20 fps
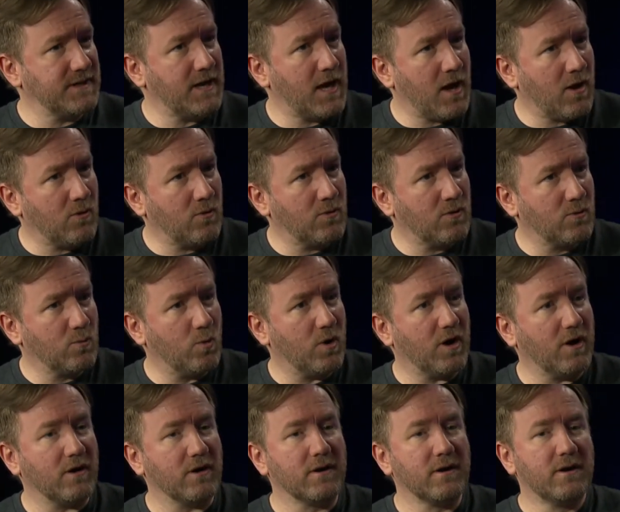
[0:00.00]
now
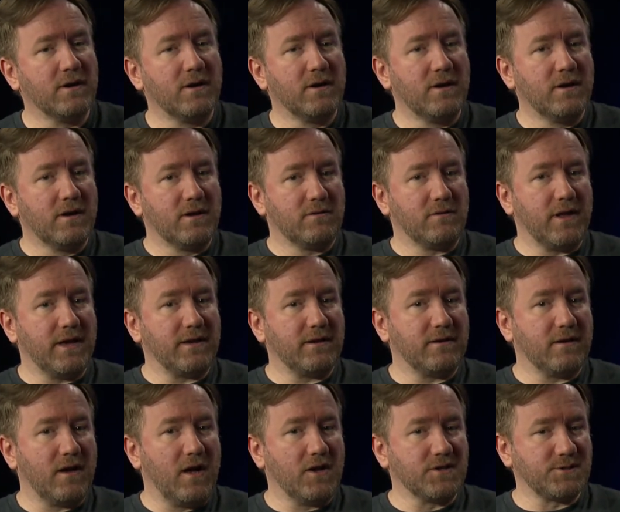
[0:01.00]
where like I'll